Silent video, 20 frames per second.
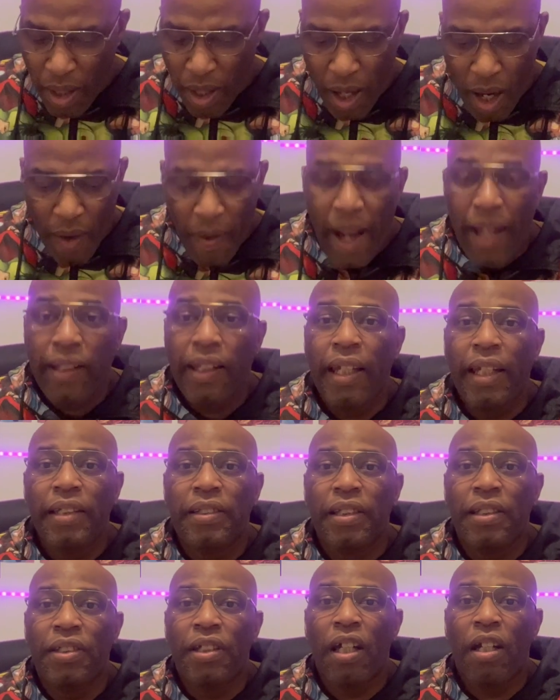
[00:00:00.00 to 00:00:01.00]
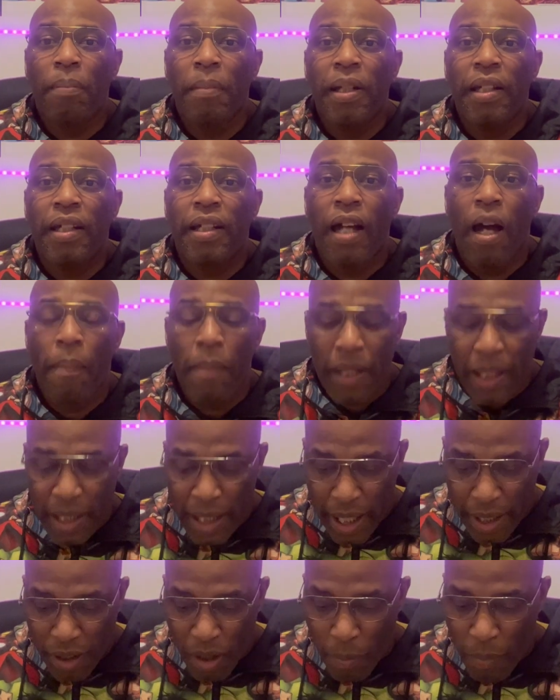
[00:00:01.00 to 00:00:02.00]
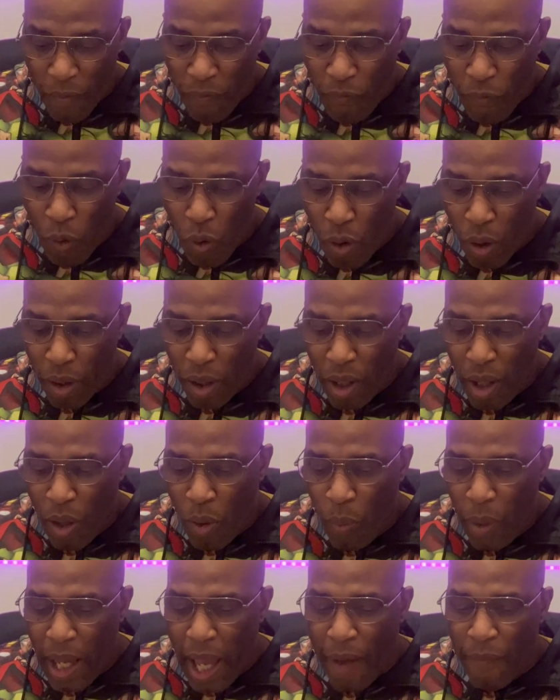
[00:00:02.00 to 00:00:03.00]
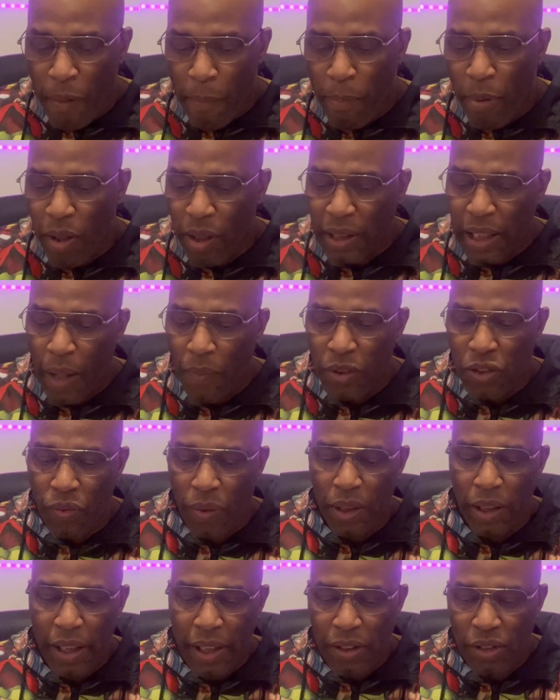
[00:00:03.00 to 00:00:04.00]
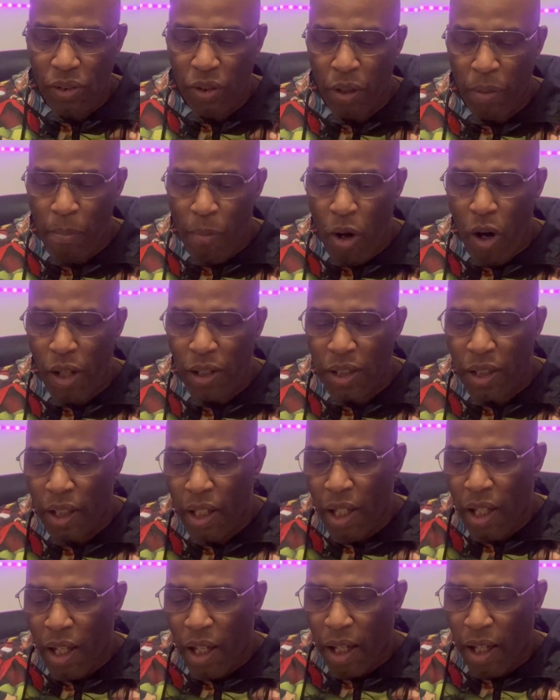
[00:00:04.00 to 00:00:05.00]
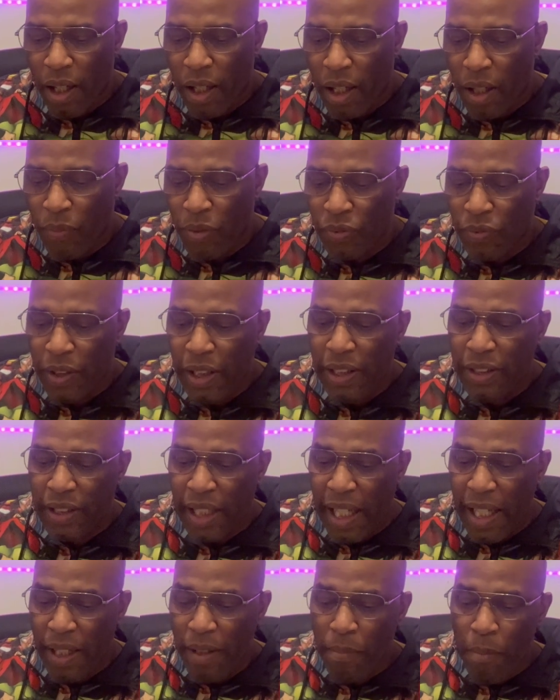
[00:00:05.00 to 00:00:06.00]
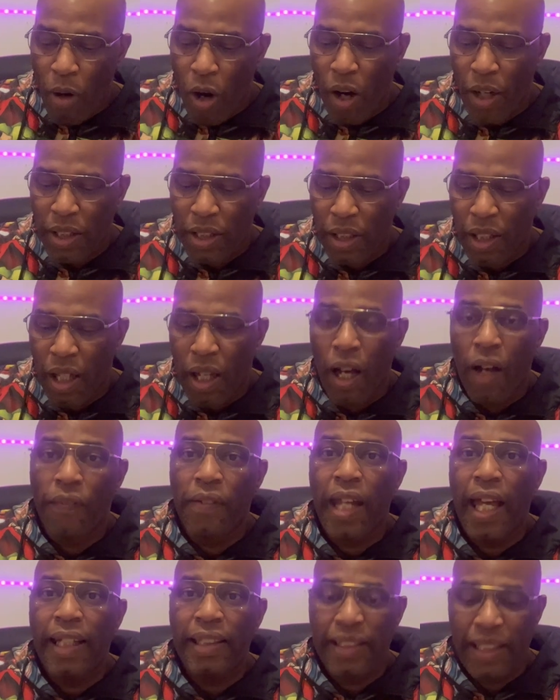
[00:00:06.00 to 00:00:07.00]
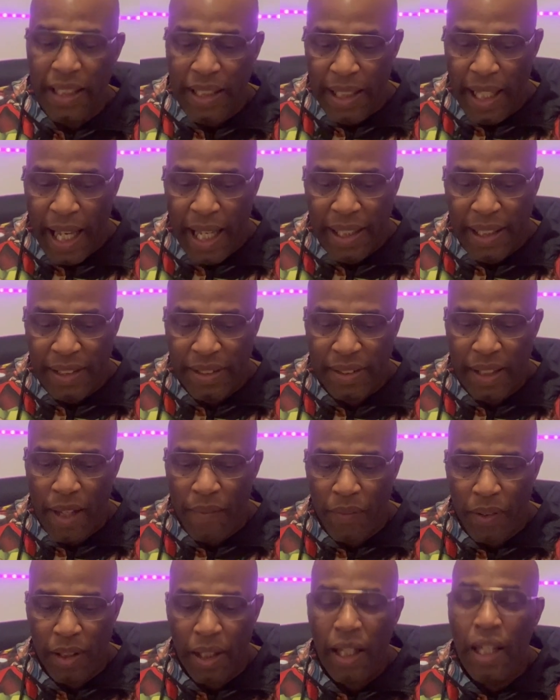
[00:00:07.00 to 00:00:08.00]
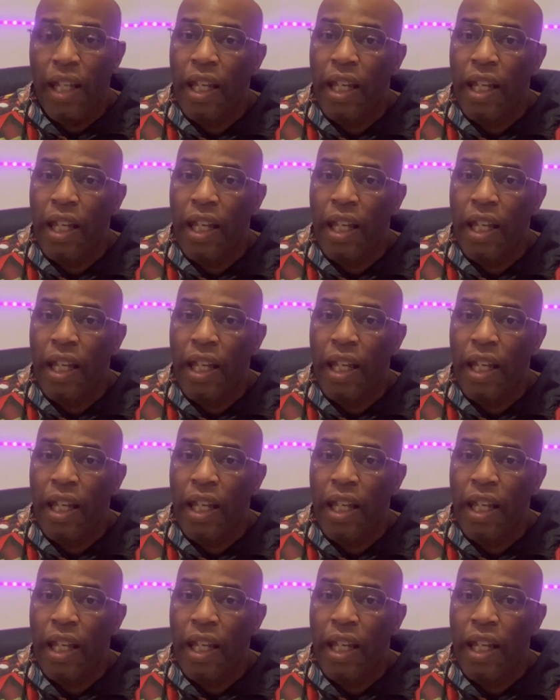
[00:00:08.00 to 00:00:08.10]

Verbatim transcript: All right, ladies and gentlemen, coming in at number four, we have a book that was released on March, uh, was released in March of 1987.